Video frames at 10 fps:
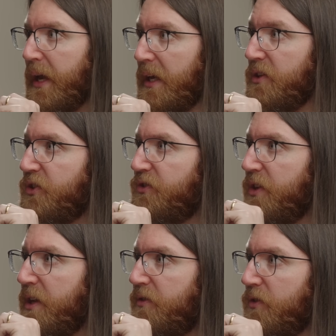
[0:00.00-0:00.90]
is
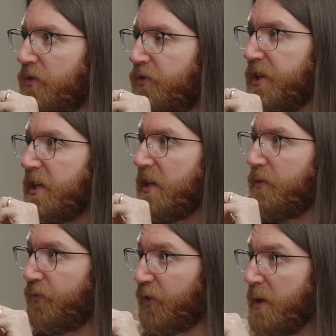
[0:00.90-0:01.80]
that the
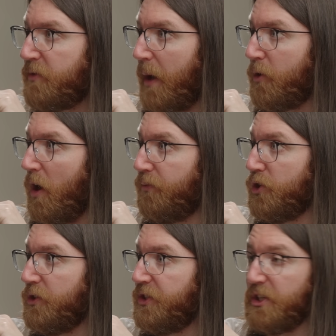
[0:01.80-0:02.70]
frame time graph you
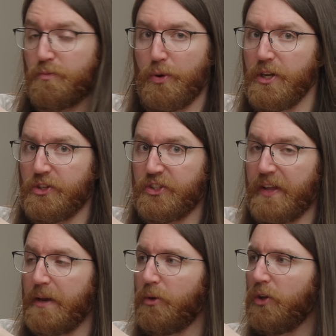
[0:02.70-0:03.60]
can see is pretty
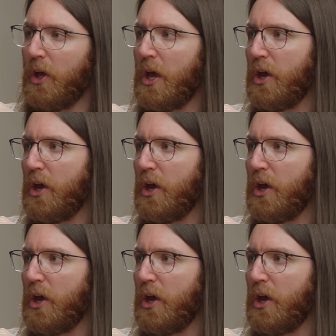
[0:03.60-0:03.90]
stable.